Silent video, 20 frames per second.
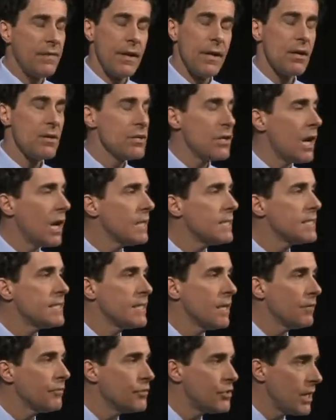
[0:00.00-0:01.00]
They are not
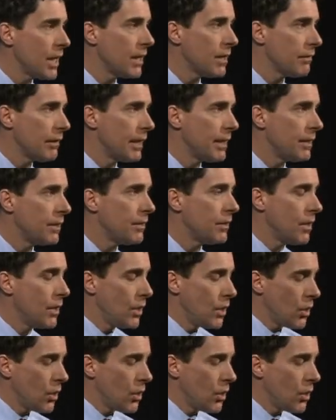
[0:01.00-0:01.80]
self-generated